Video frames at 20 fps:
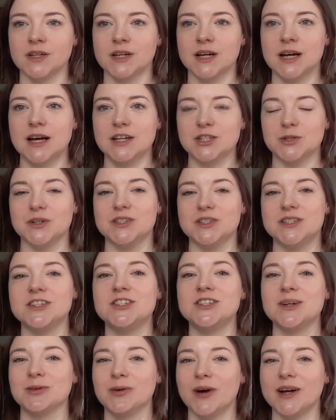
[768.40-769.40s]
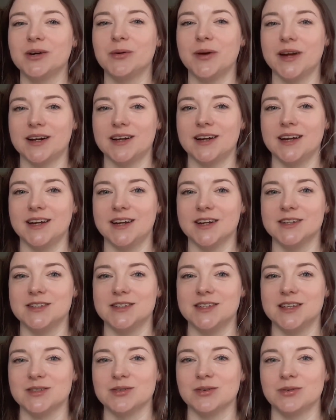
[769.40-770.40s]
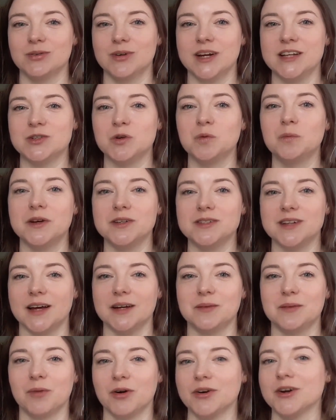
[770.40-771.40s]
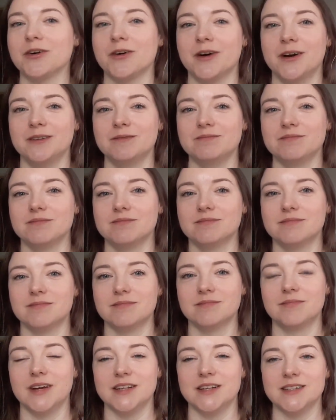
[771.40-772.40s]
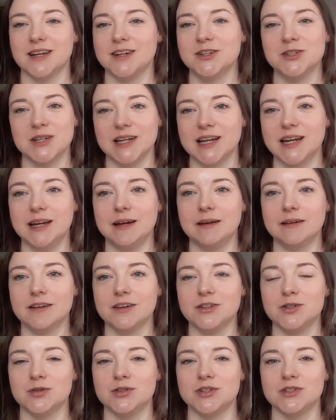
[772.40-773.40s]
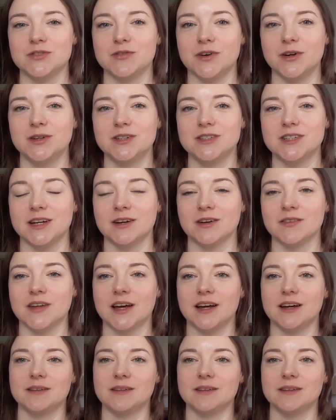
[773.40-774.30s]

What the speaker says: So it stitches up quite quickly because it's almost like monochrome, essentially, because you're just focusing on that.